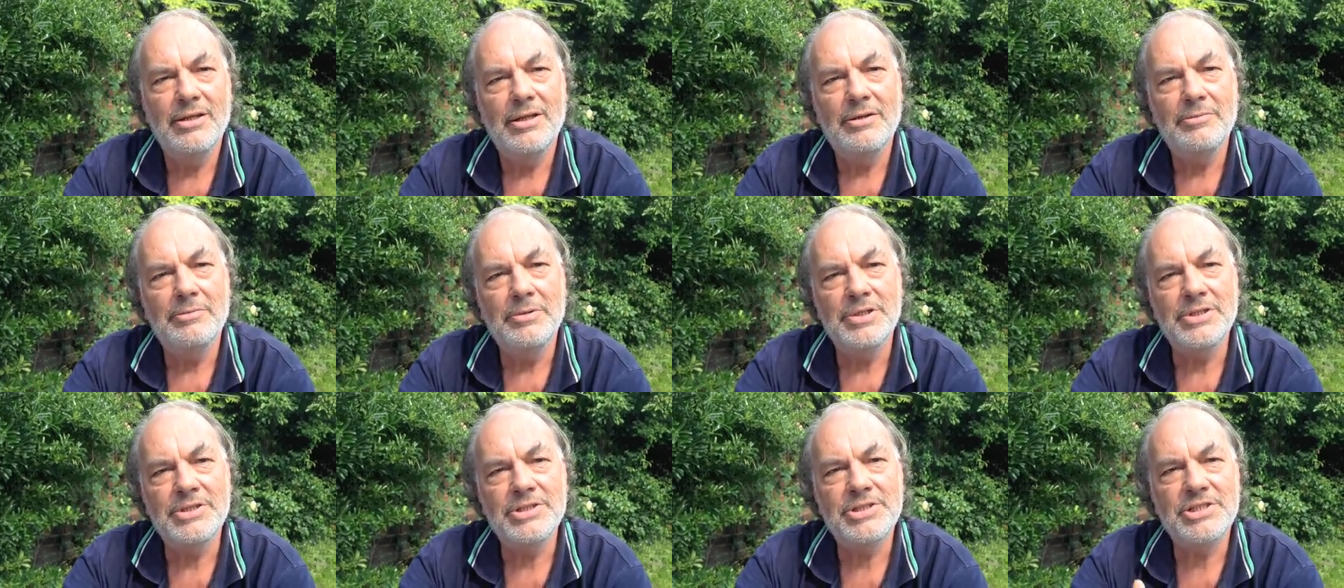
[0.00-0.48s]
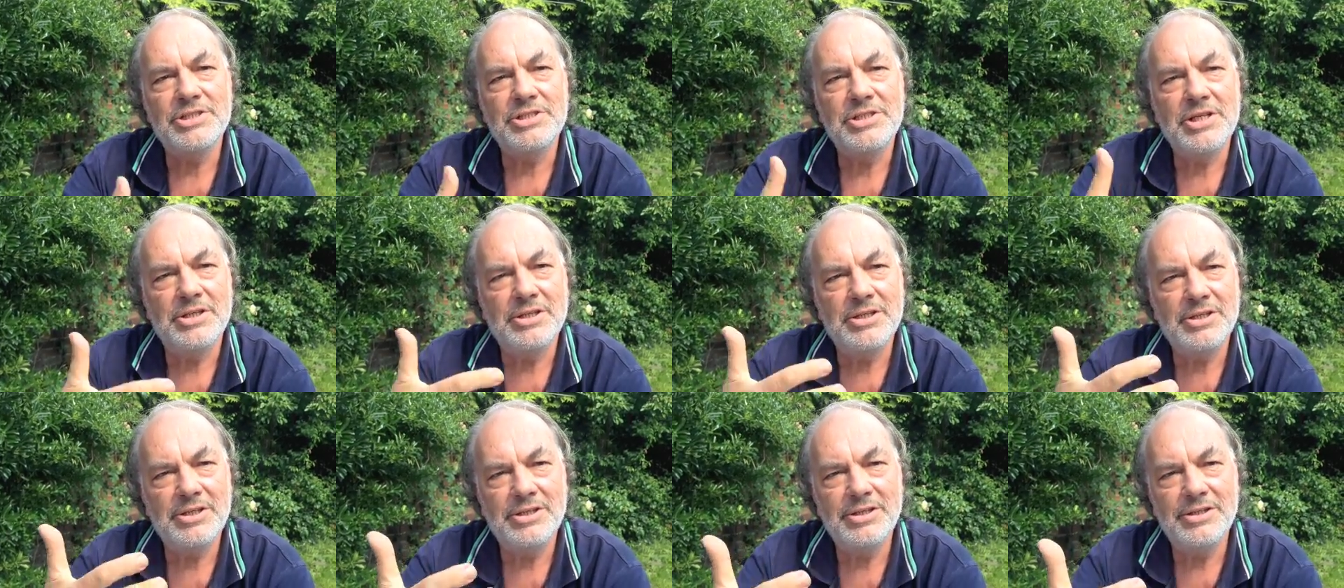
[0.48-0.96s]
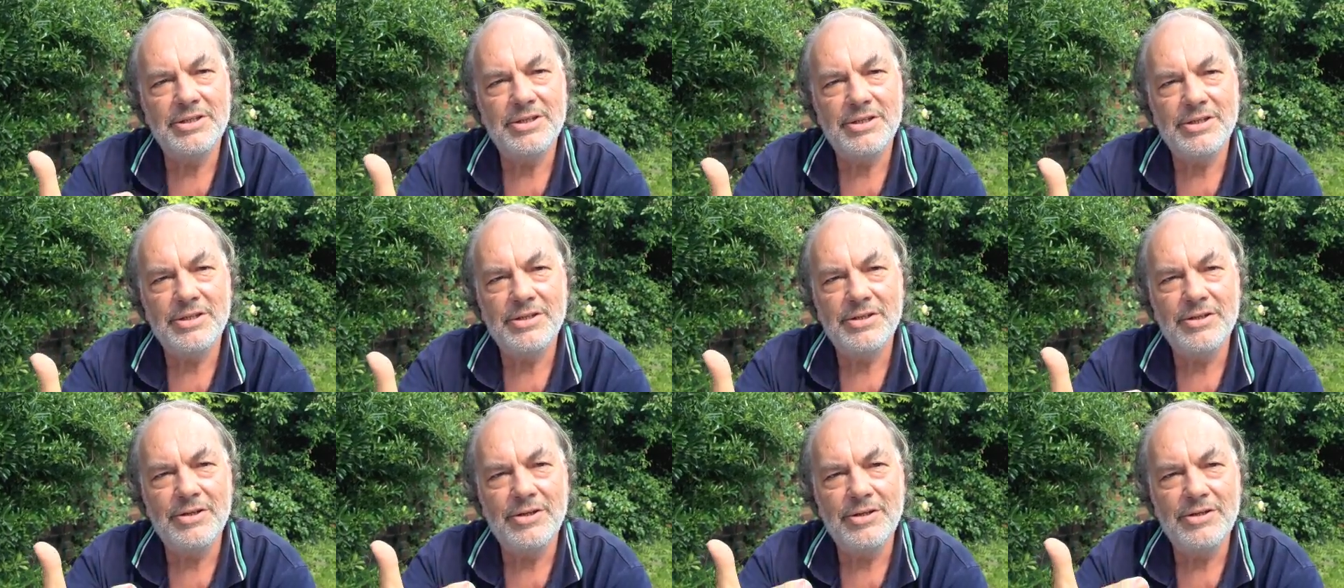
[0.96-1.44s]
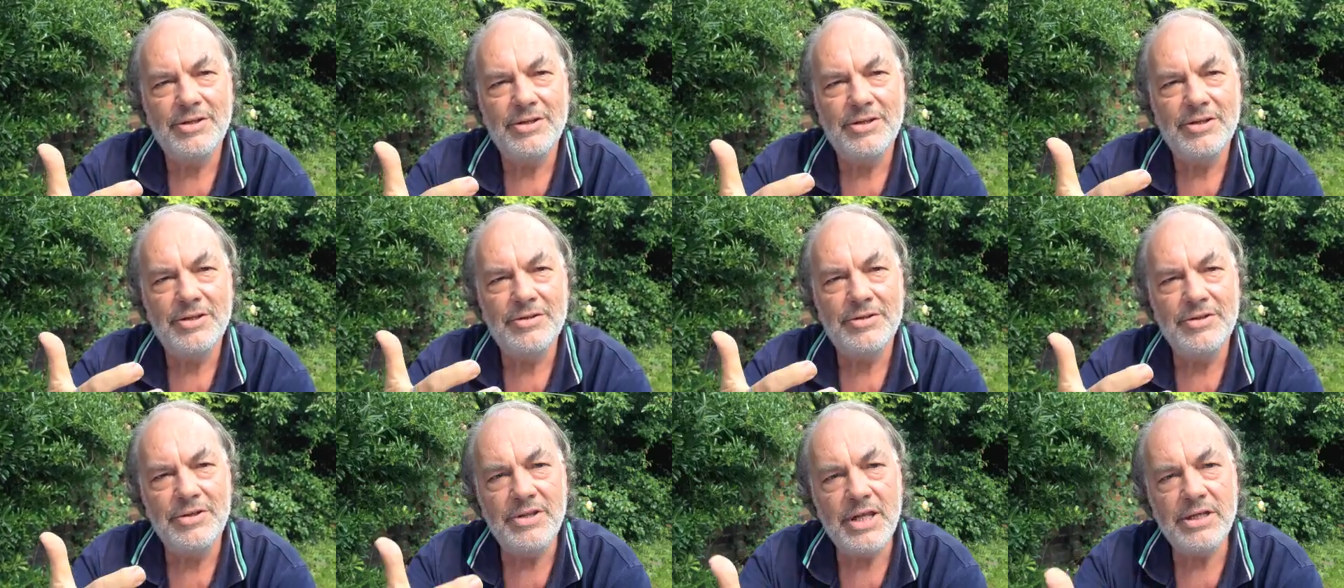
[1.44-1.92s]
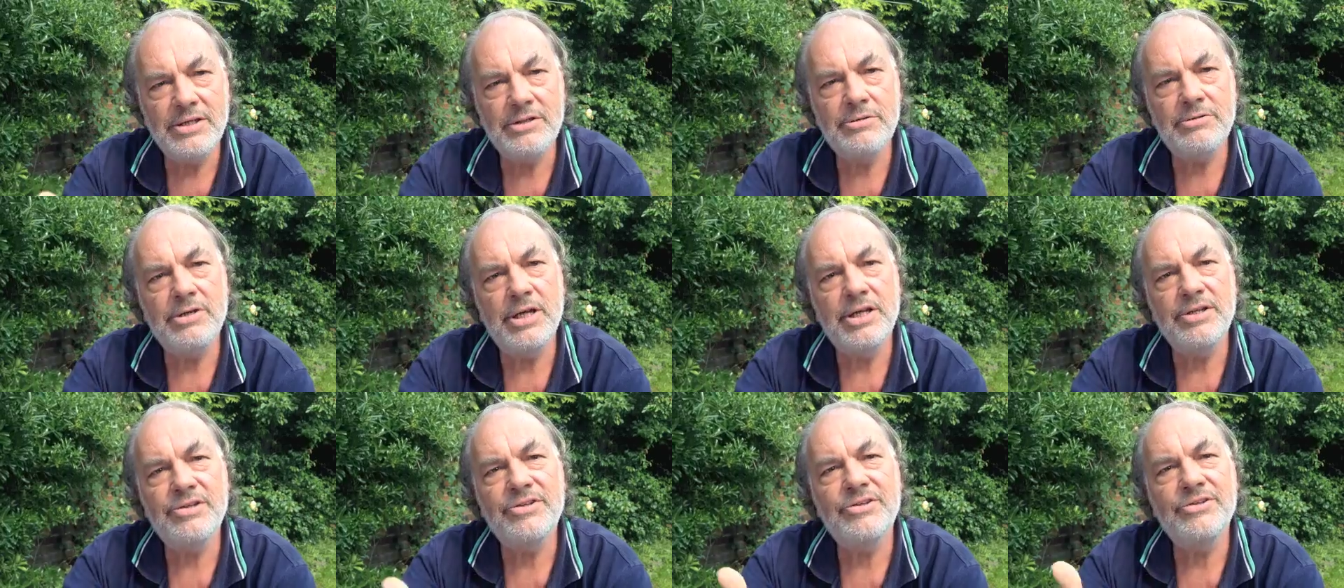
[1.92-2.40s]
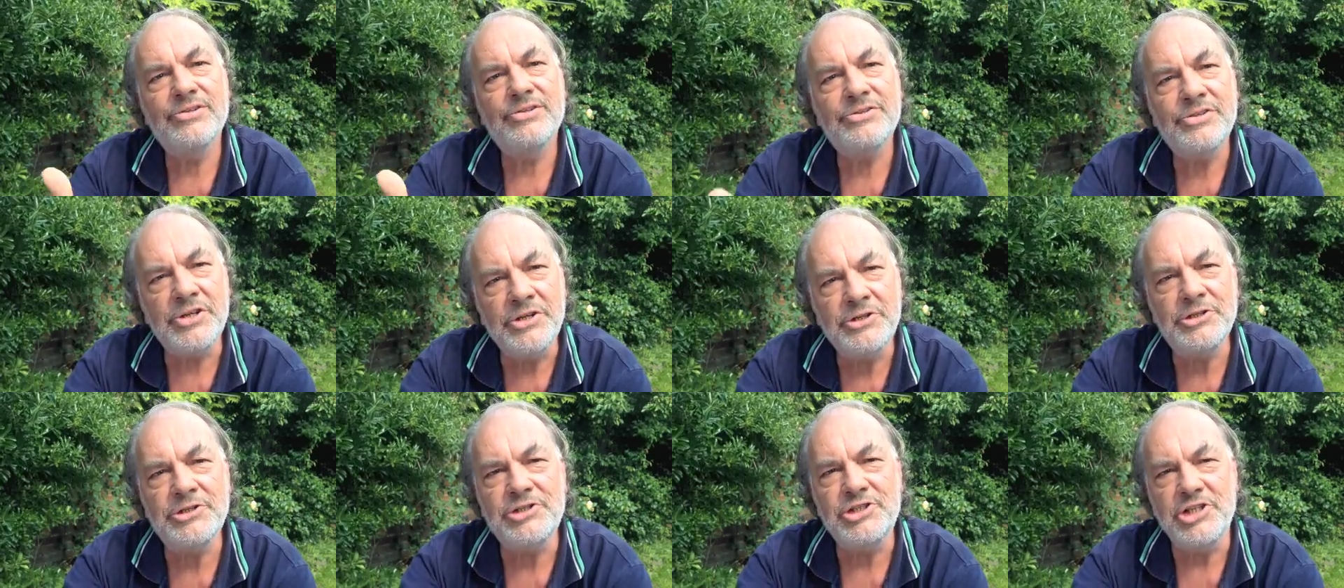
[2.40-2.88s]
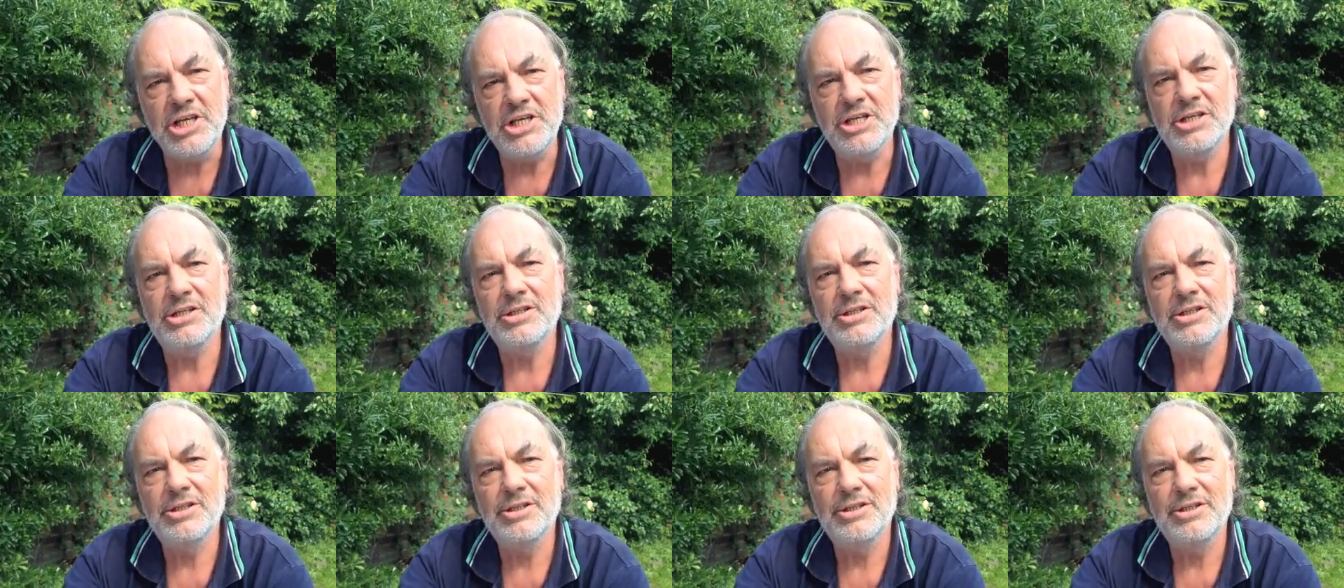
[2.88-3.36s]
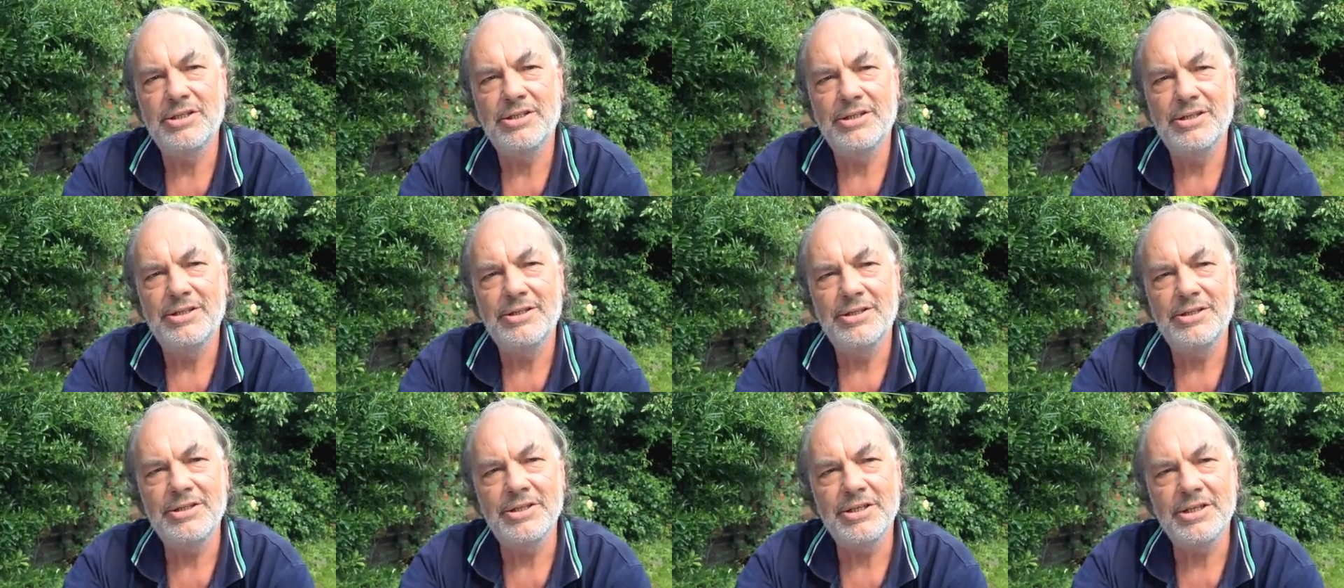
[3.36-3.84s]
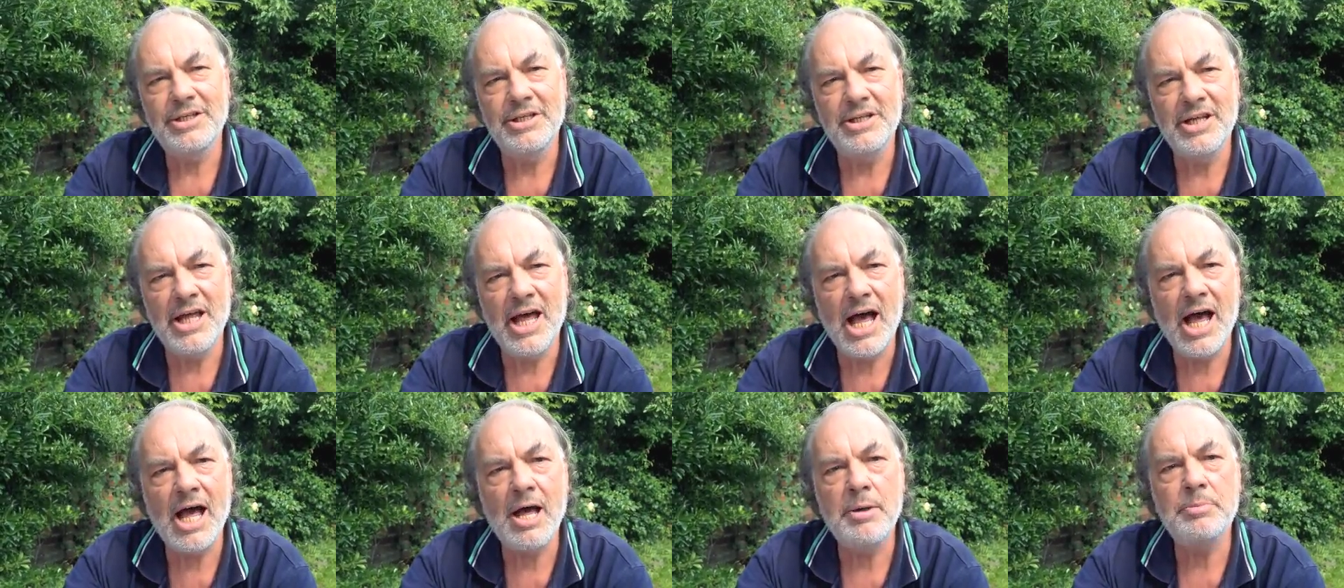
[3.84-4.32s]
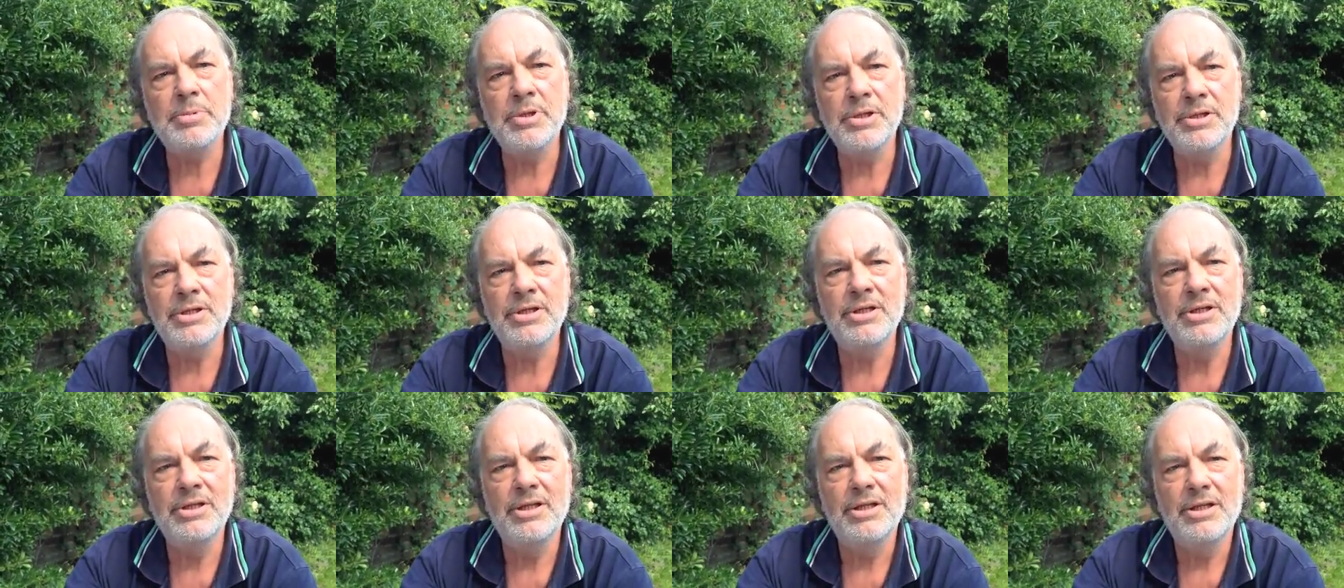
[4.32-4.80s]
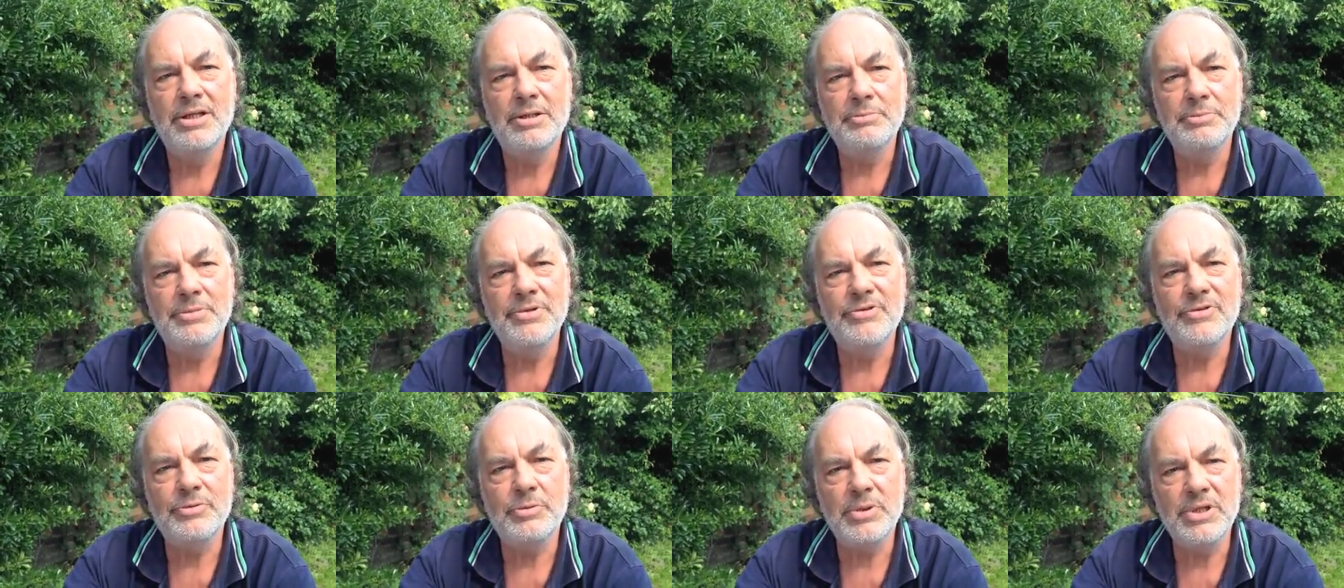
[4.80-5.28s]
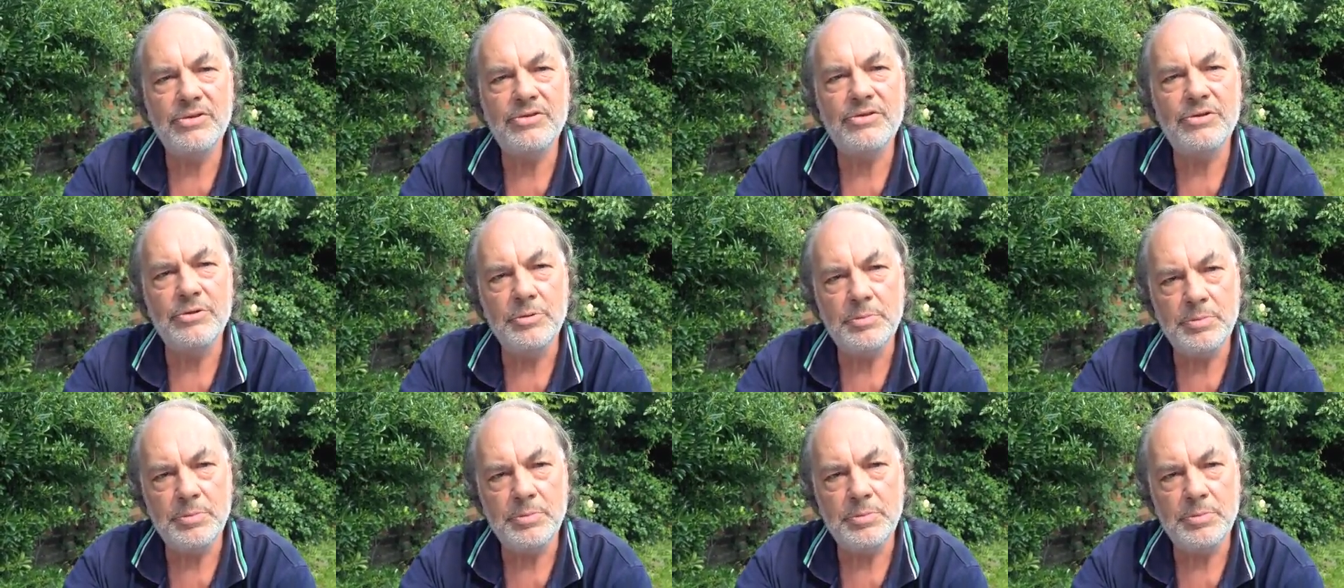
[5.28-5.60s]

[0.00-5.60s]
which then creates a synergy that can happen between 2